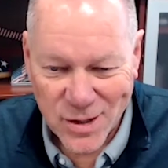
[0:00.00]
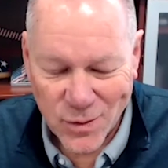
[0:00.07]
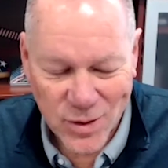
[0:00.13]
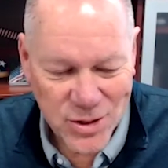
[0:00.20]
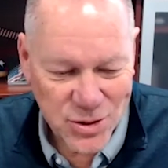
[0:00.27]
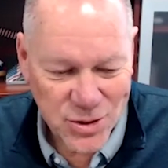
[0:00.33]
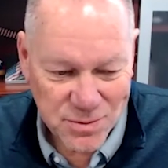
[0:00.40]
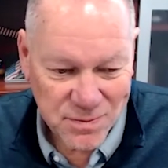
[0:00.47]

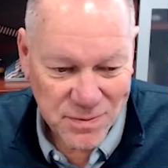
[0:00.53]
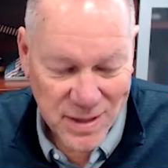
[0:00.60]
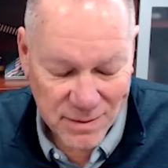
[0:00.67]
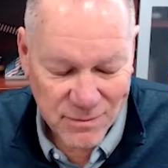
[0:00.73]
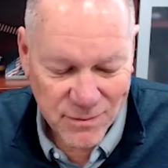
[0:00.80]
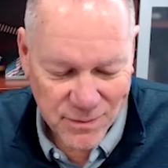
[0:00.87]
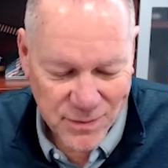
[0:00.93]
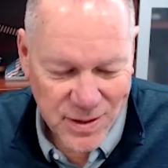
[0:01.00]
Which
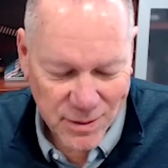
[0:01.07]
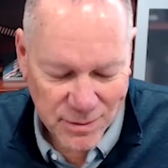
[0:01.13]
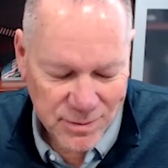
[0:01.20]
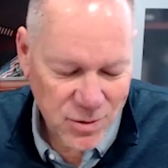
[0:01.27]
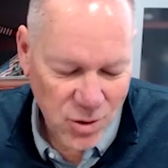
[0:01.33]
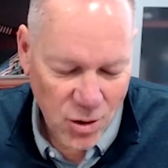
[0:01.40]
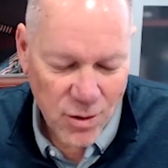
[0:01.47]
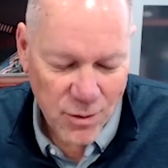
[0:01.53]

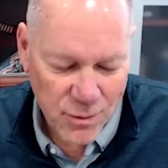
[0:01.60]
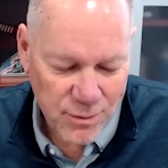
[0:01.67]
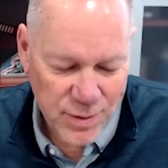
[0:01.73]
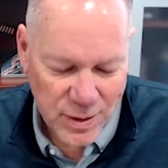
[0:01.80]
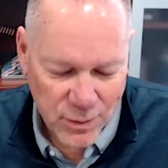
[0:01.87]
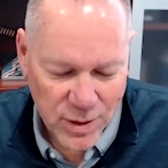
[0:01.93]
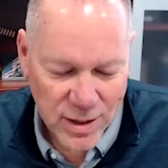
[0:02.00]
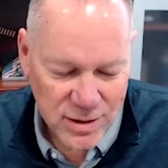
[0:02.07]
it's hard to be
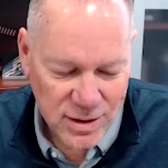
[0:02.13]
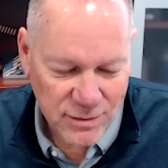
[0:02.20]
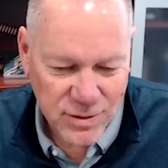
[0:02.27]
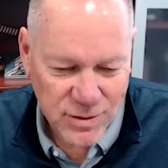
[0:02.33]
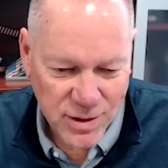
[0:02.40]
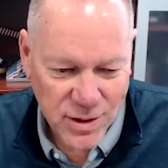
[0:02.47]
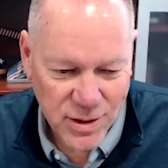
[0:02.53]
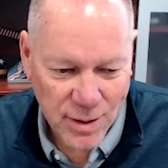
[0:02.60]
relative
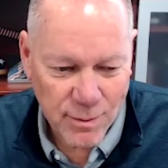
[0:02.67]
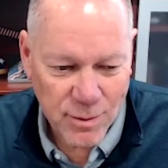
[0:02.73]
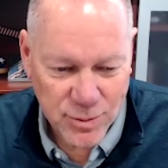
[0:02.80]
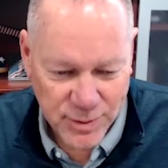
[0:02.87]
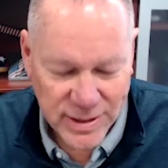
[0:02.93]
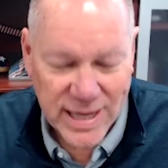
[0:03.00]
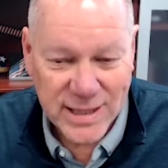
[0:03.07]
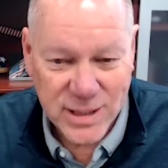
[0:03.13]
to the numbers,
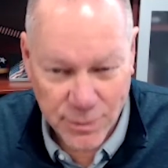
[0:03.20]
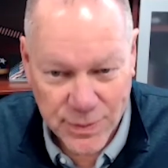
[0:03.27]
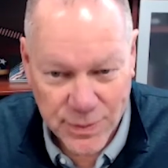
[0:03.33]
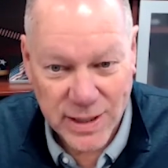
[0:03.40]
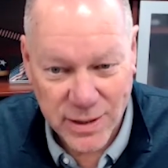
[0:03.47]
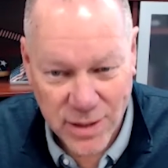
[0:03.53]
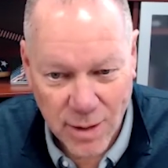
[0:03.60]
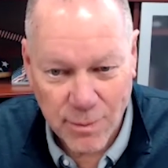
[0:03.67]
but that's a
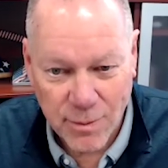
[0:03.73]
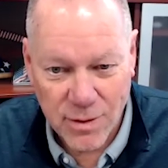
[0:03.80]
big number.